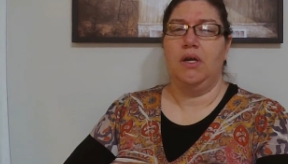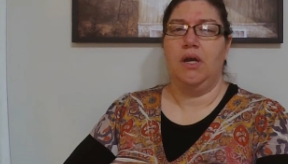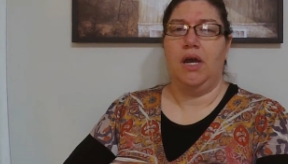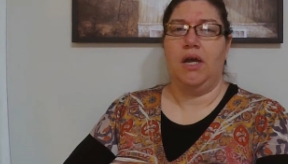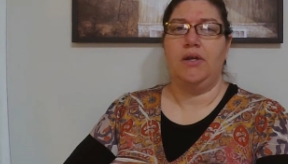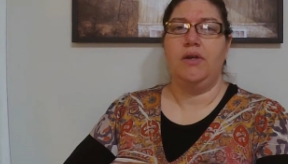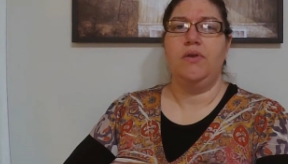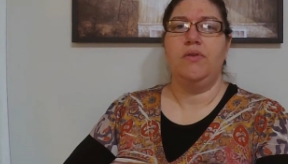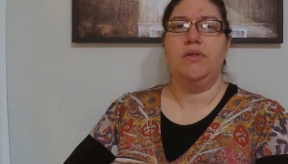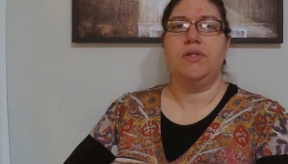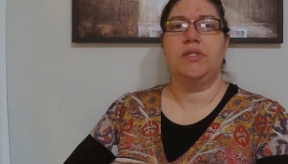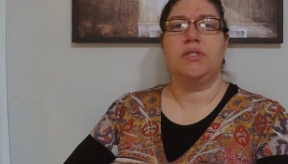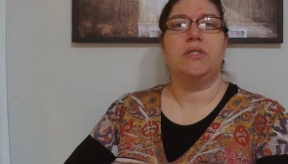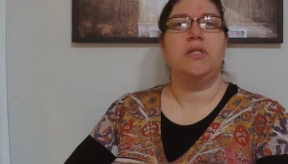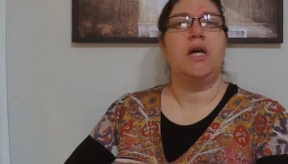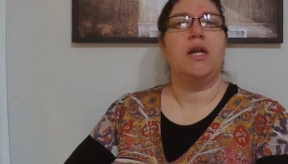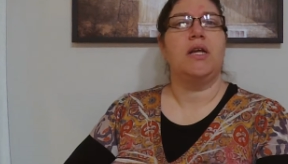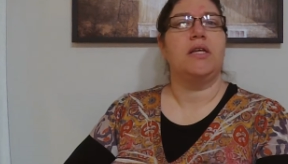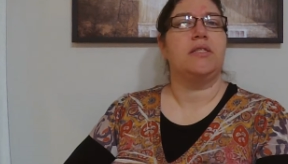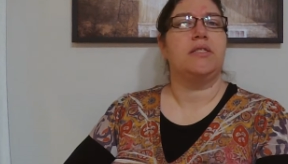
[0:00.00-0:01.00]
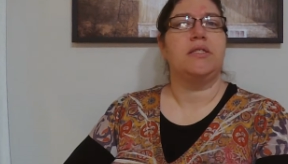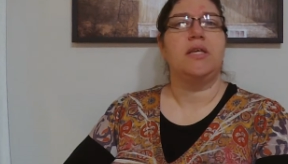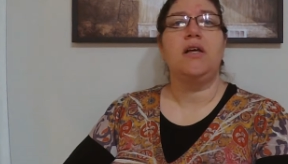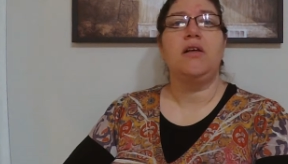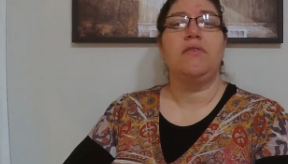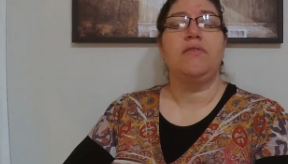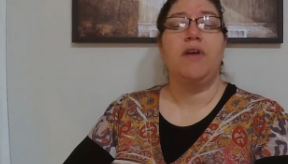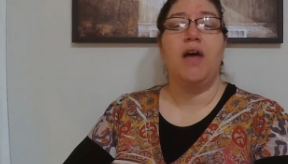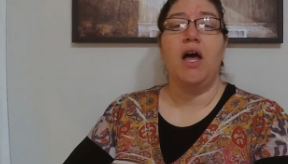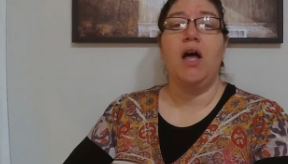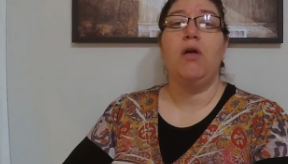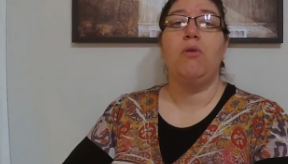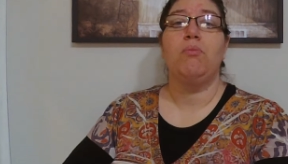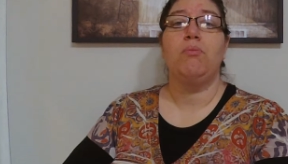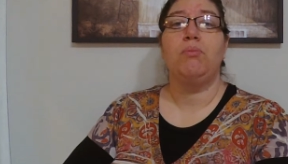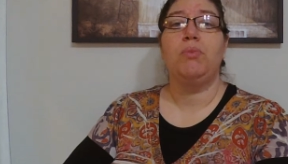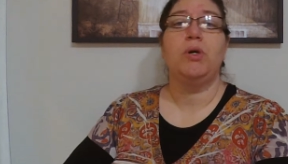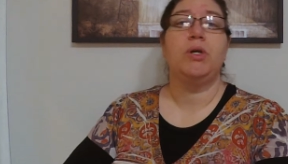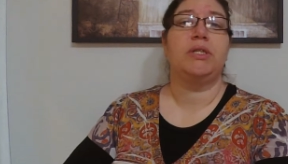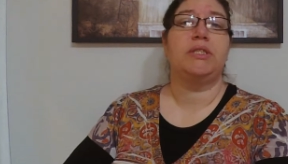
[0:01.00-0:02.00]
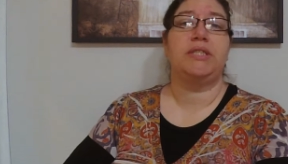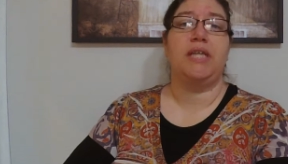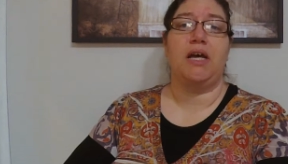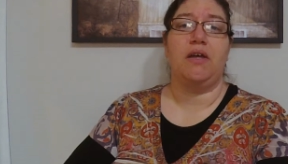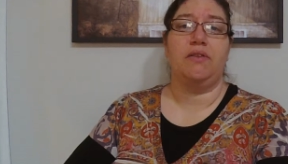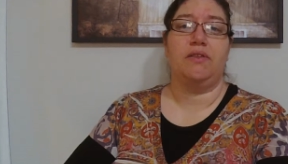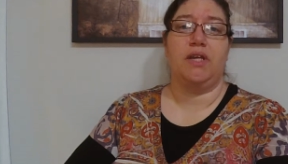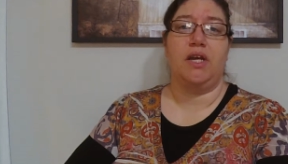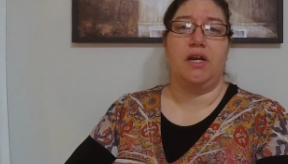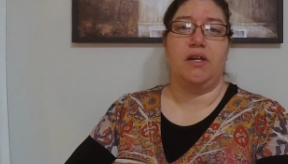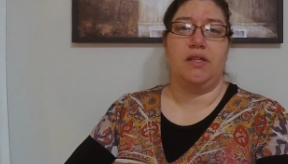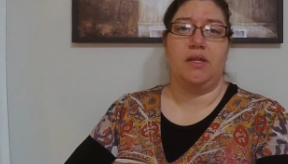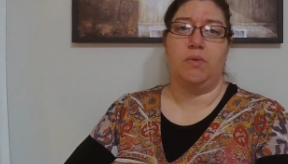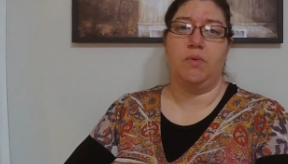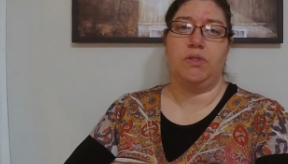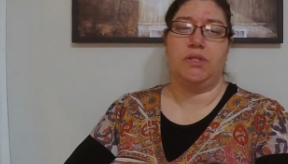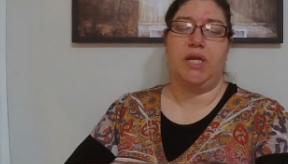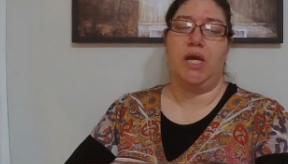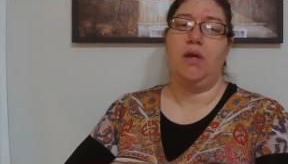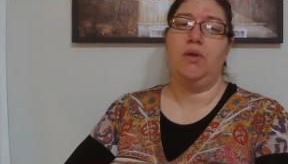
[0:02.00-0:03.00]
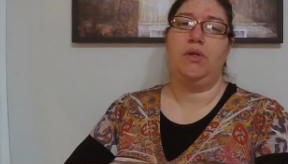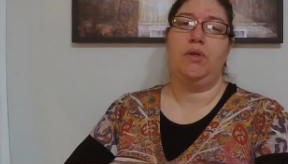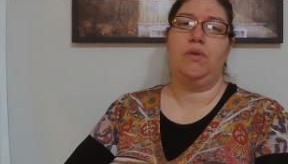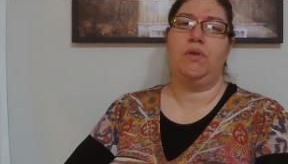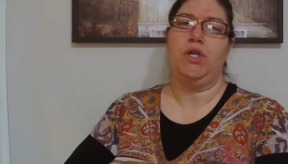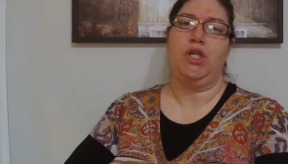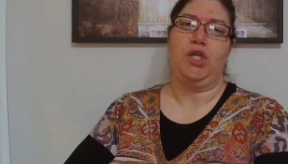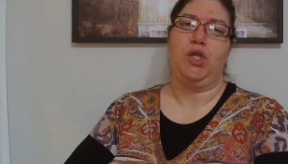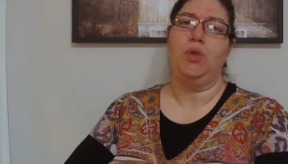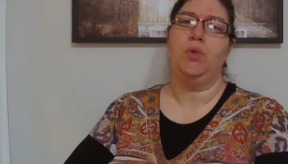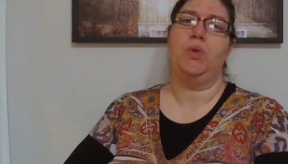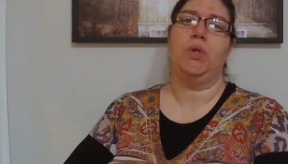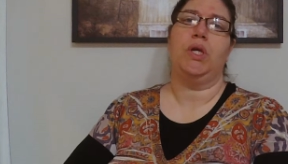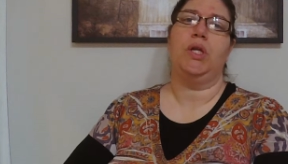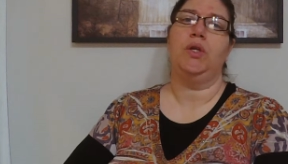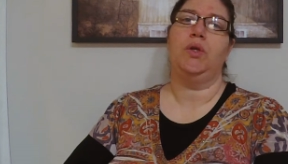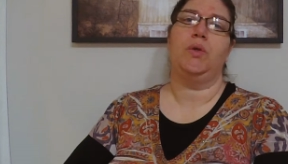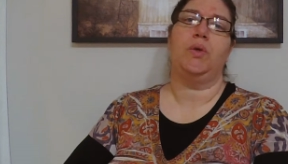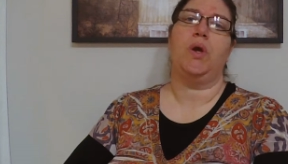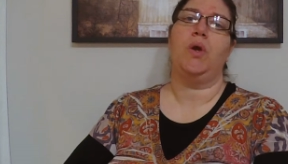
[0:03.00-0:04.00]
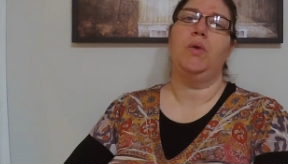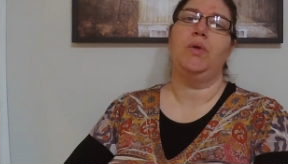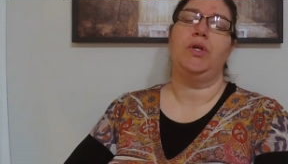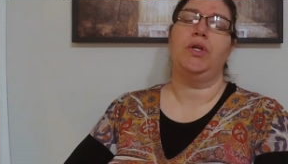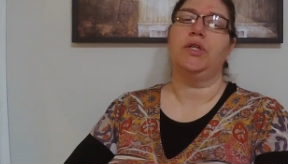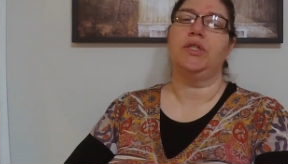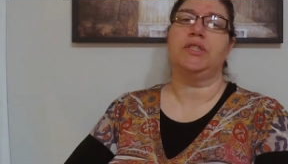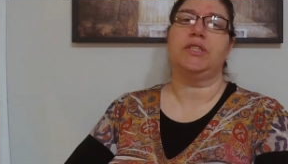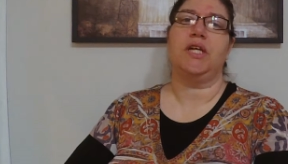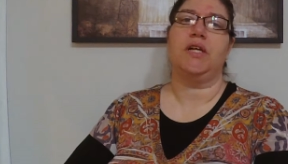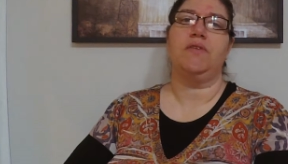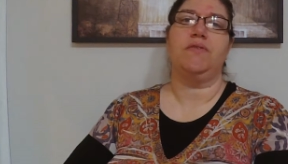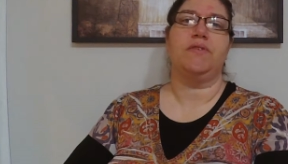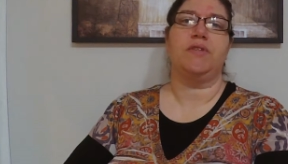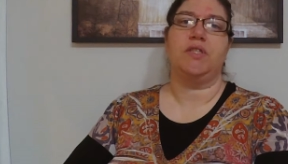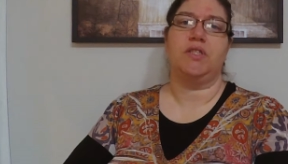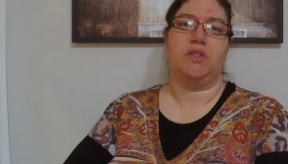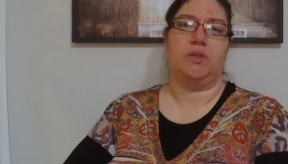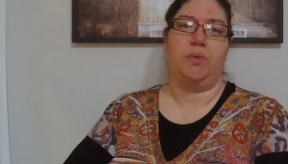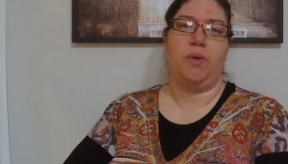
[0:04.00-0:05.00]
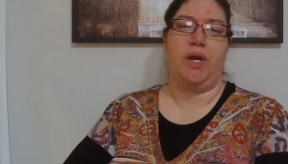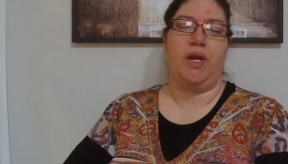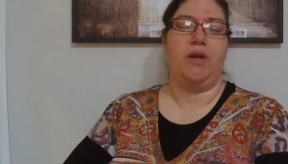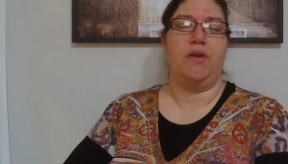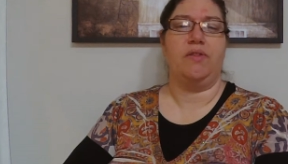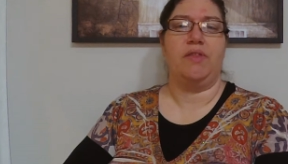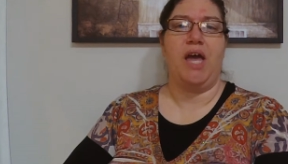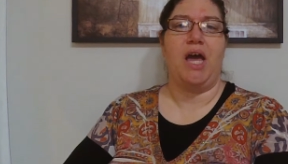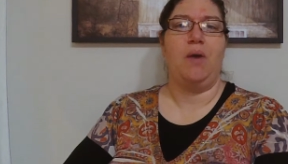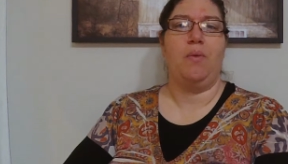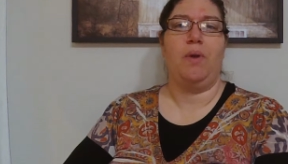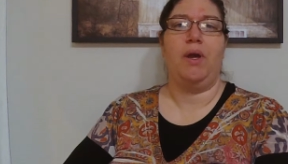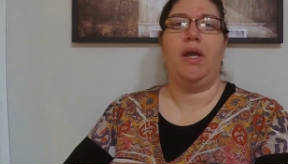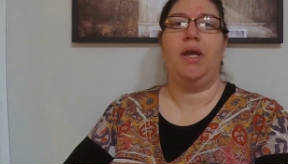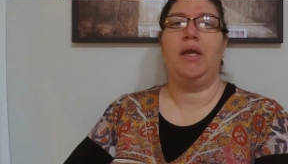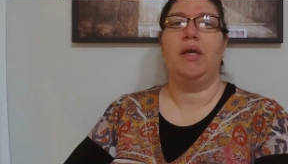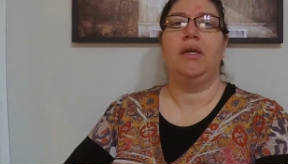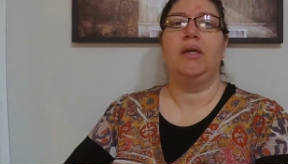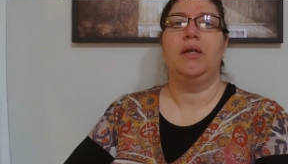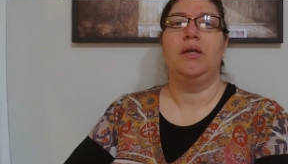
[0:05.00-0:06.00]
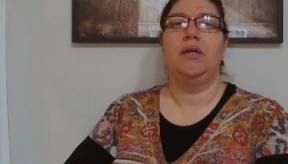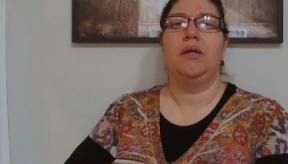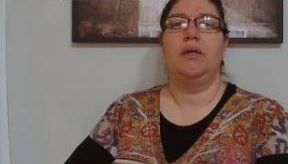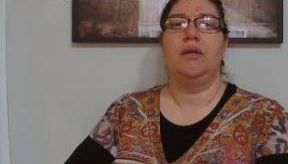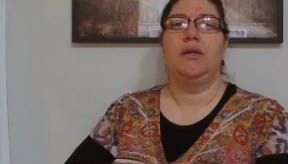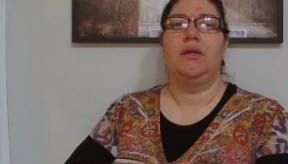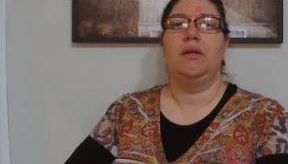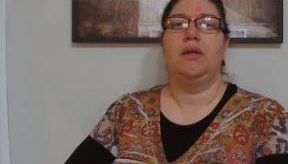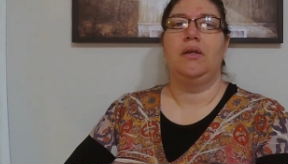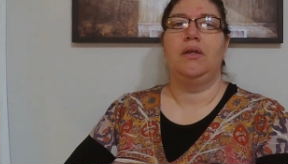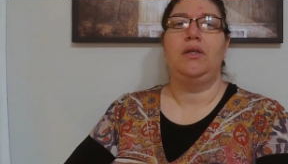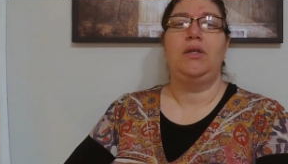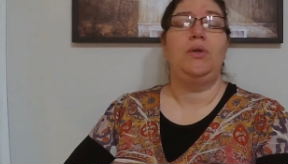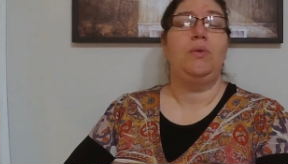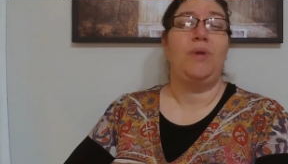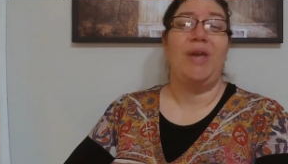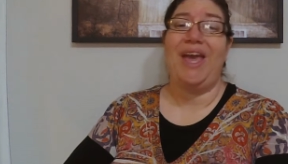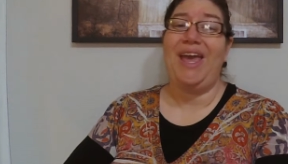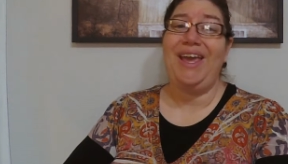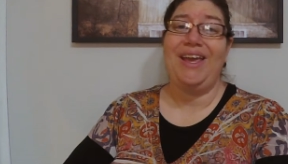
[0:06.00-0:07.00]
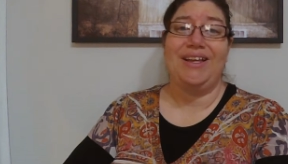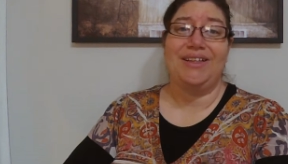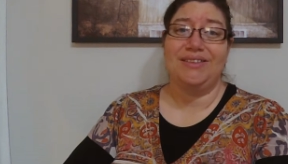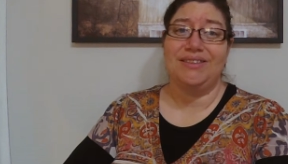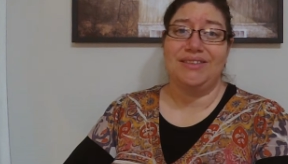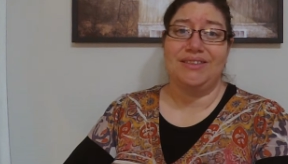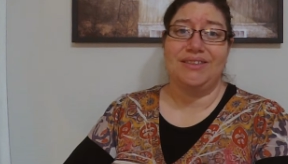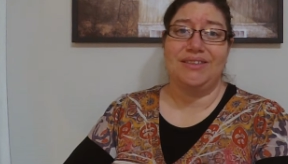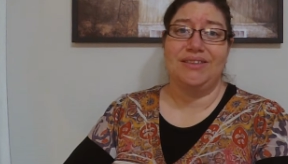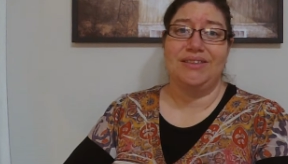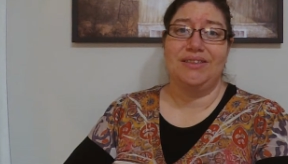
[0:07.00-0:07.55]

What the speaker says: I know there's a lot of self-help books out there that will tell you that you can grow yourself this way or that way. You can't.